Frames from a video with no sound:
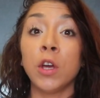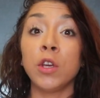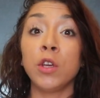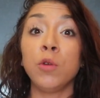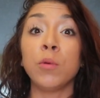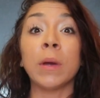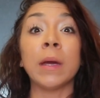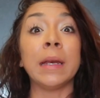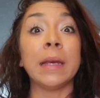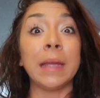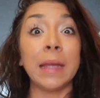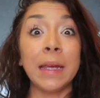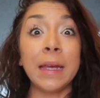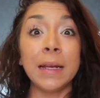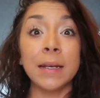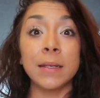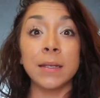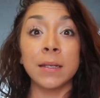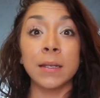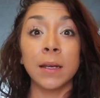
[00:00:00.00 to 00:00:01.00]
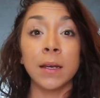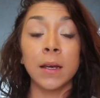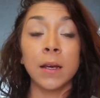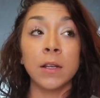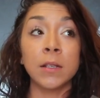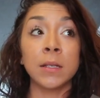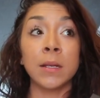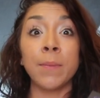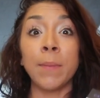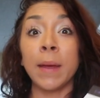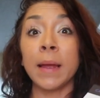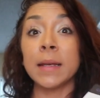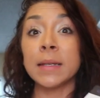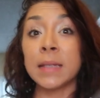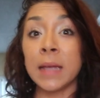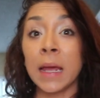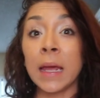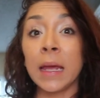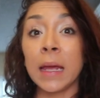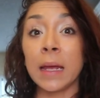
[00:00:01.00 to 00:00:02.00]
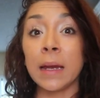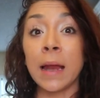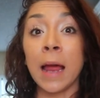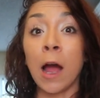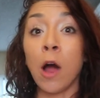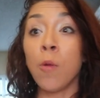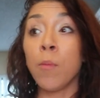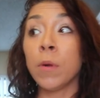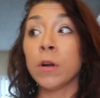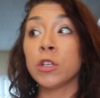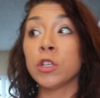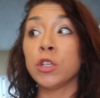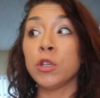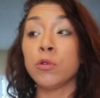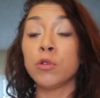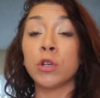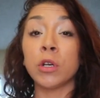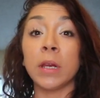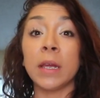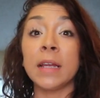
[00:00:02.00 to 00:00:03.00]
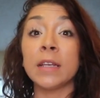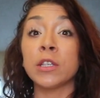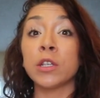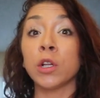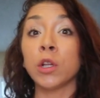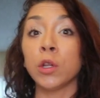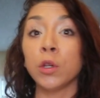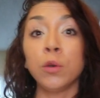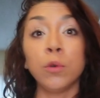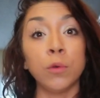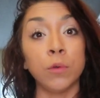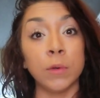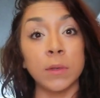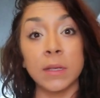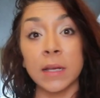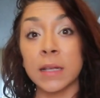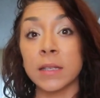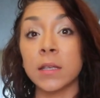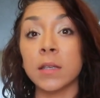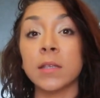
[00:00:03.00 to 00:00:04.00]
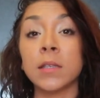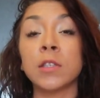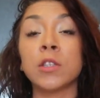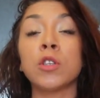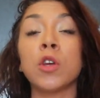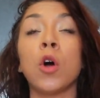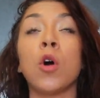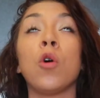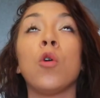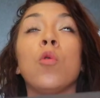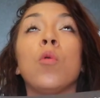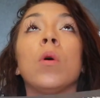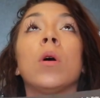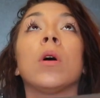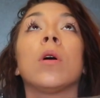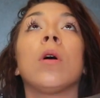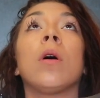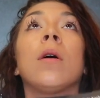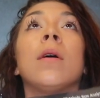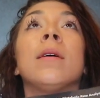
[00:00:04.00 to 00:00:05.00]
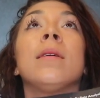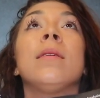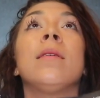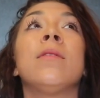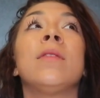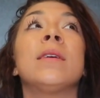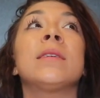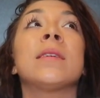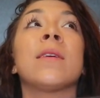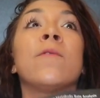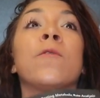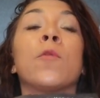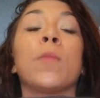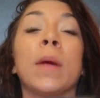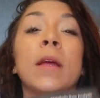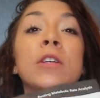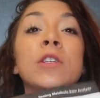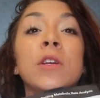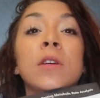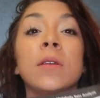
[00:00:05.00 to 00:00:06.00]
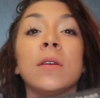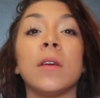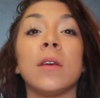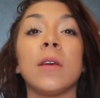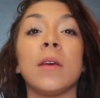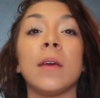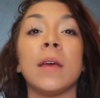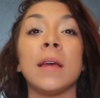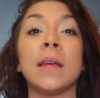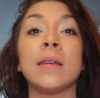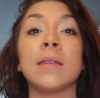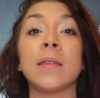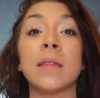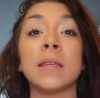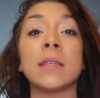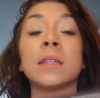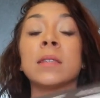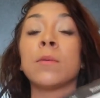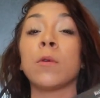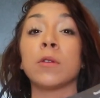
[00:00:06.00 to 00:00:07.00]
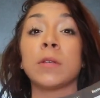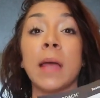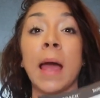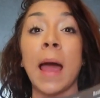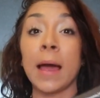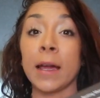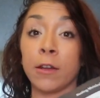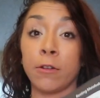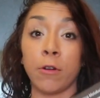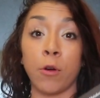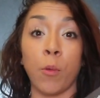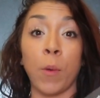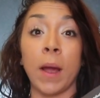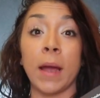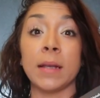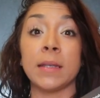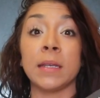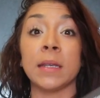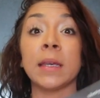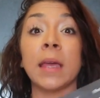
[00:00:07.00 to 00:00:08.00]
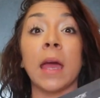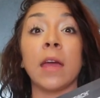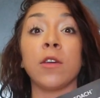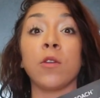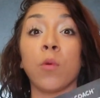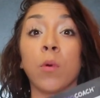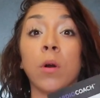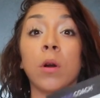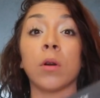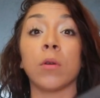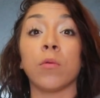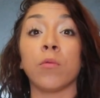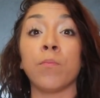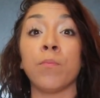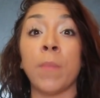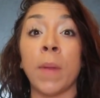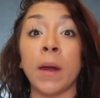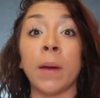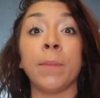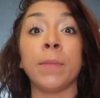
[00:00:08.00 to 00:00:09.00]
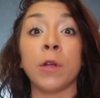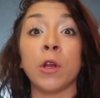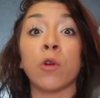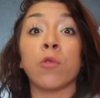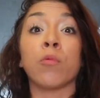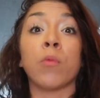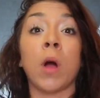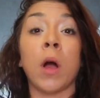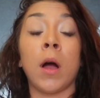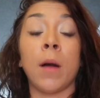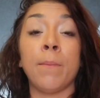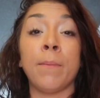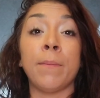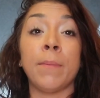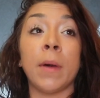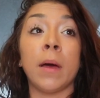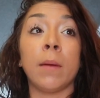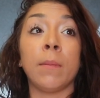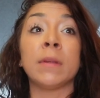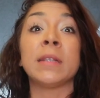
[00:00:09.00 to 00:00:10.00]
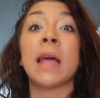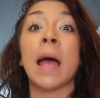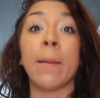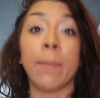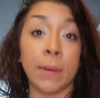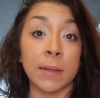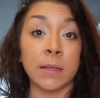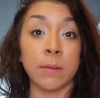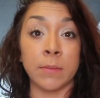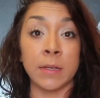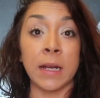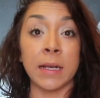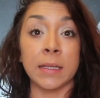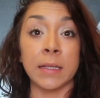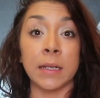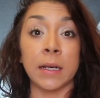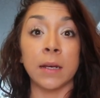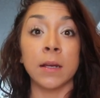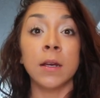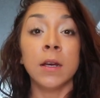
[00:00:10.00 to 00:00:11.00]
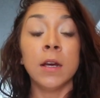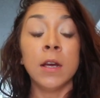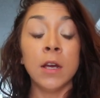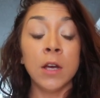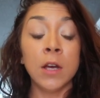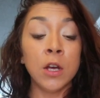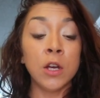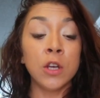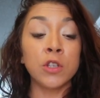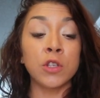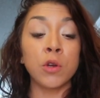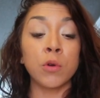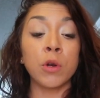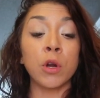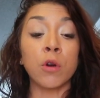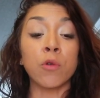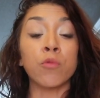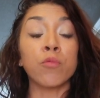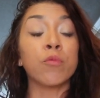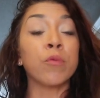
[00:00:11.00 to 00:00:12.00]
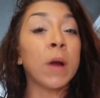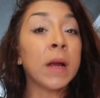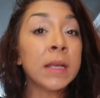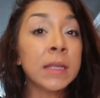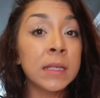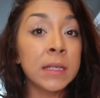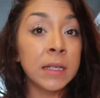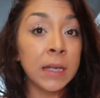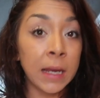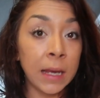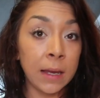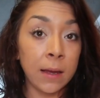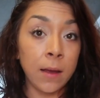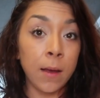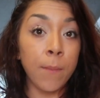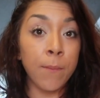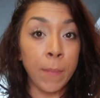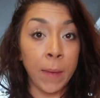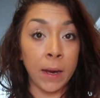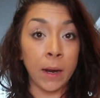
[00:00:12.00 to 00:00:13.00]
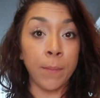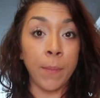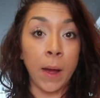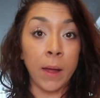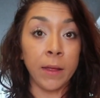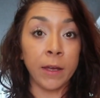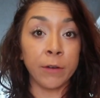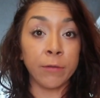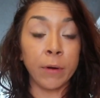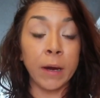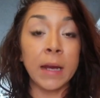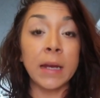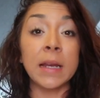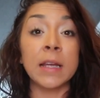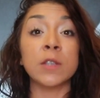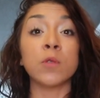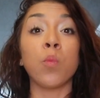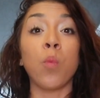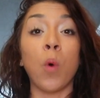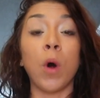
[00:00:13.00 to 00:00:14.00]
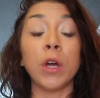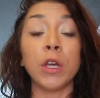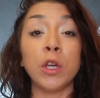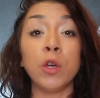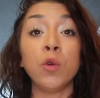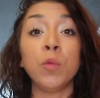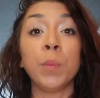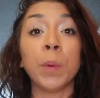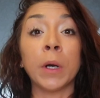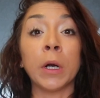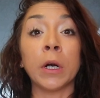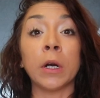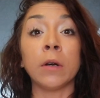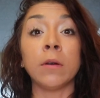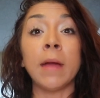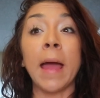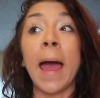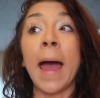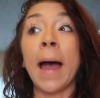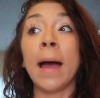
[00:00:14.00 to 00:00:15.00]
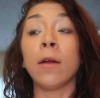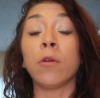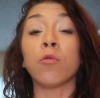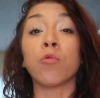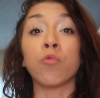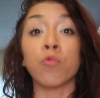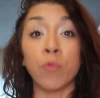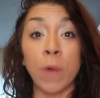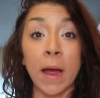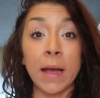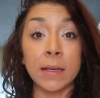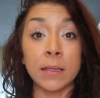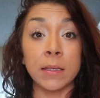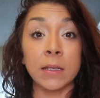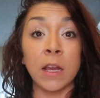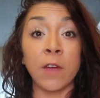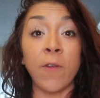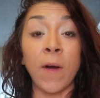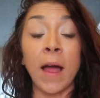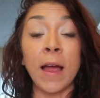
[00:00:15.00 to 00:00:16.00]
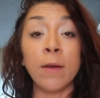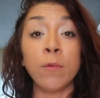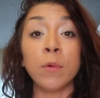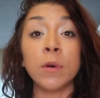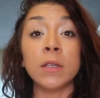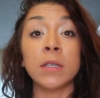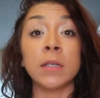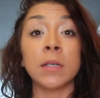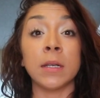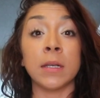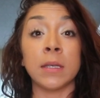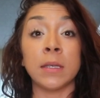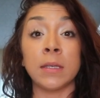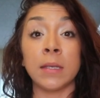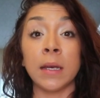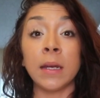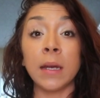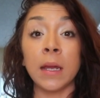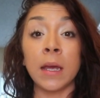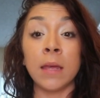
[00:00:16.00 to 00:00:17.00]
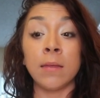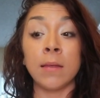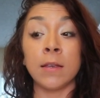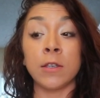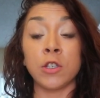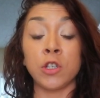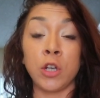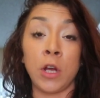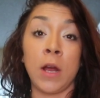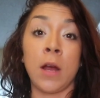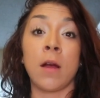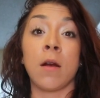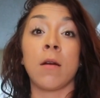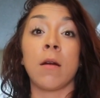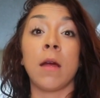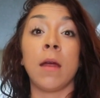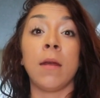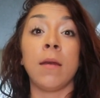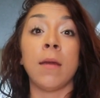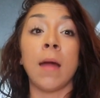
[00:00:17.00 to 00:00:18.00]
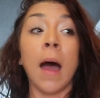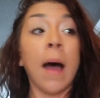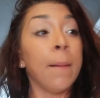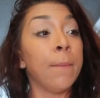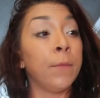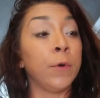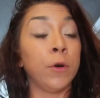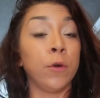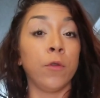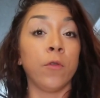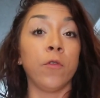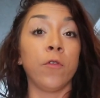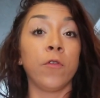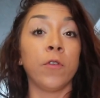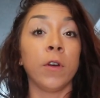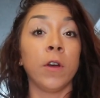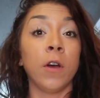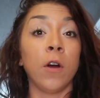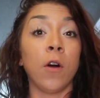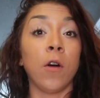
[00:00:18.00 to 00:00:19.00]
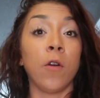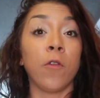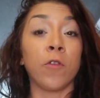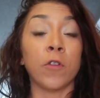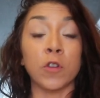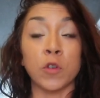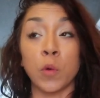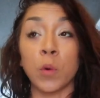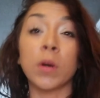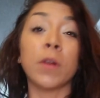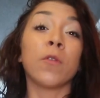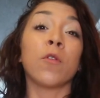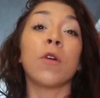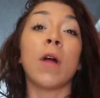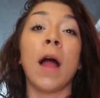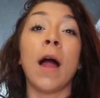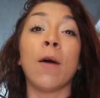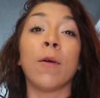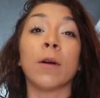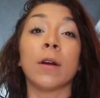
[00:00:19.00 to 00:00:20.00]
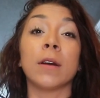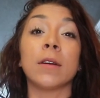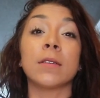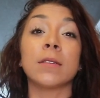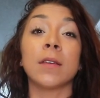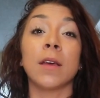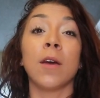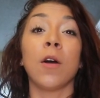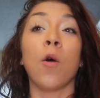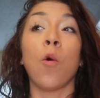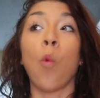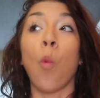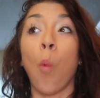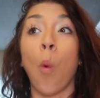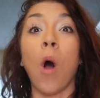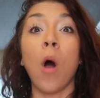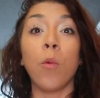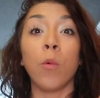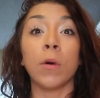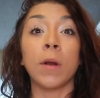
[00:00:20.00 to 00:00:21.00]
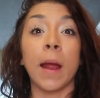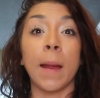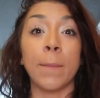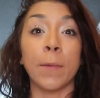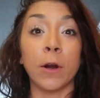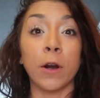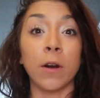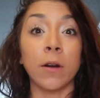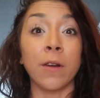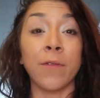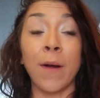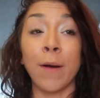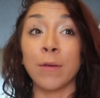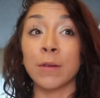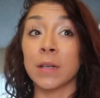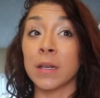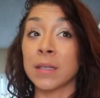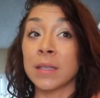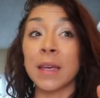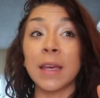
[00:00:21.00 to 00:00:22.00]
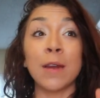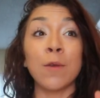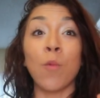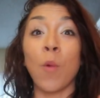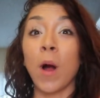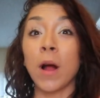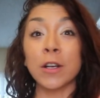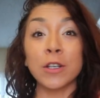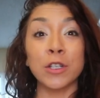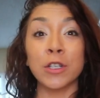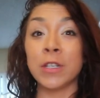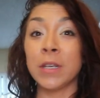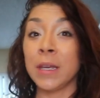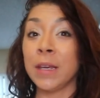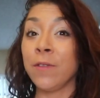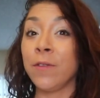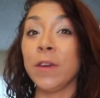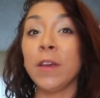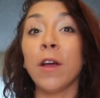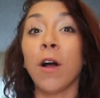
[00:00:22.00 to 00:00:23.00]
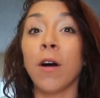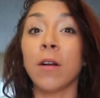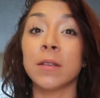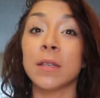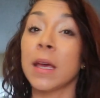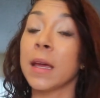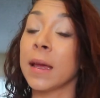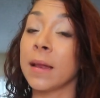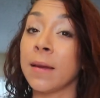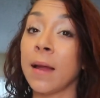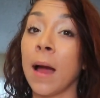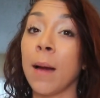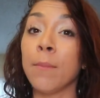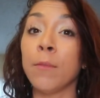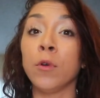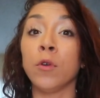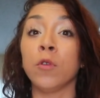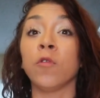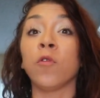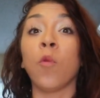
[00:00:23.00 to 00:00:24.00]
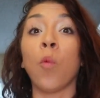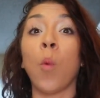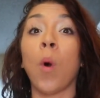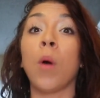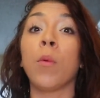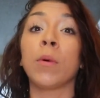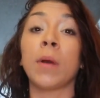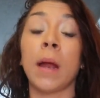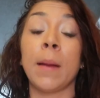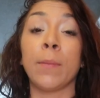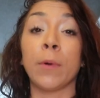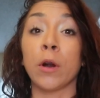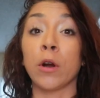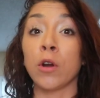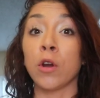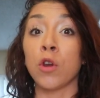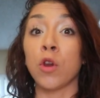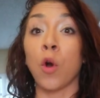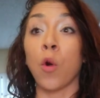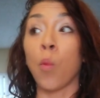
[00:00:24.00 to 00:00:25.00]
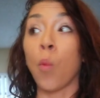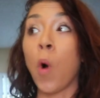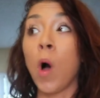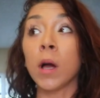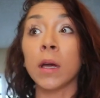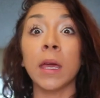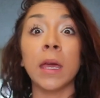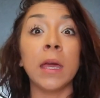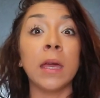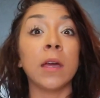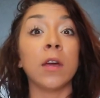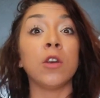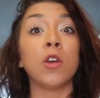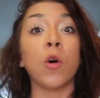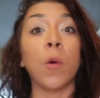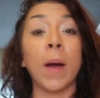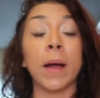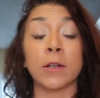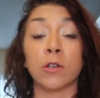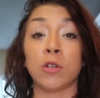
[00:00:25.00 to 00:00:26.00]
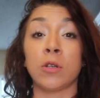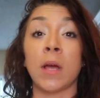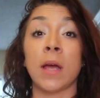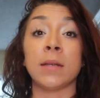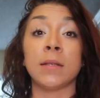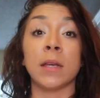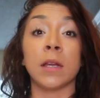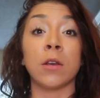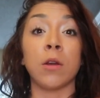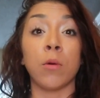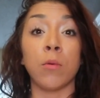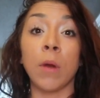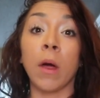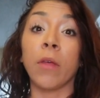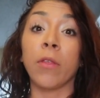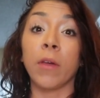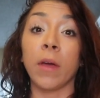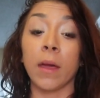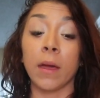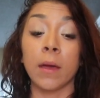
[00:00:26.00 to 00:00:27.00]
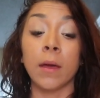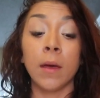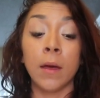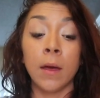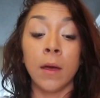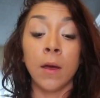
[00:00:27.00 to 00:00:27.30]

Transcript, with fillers: you can eat to maintain, how much you should eat to lose. It's so, uh, this information is, this is the most accurate way to get your, meta, your uh, me metabolism tested. So your resting metabolic rate is what you burn at rest. If I was to sit in this chair and not move for 24 hours, what would I burn? If I was to sit and watch TV all day and not move, what would I burn? No walking, no exercising, no nothing.